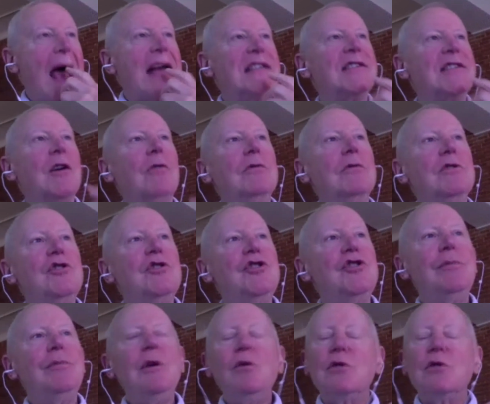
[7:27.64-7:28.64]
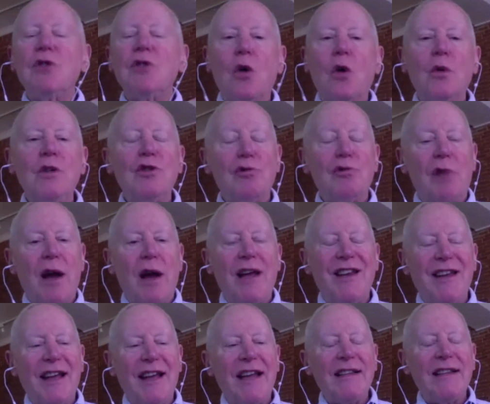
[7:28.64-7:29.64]
So Jimmy was always
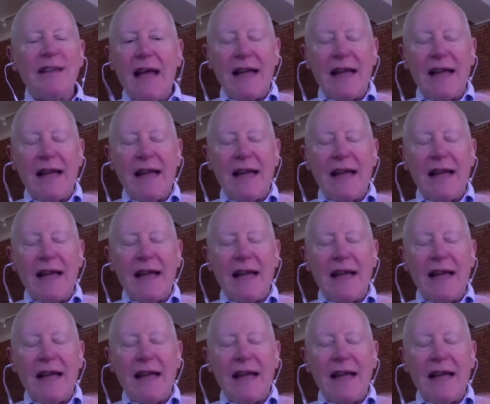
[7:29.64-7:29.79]
writing, and,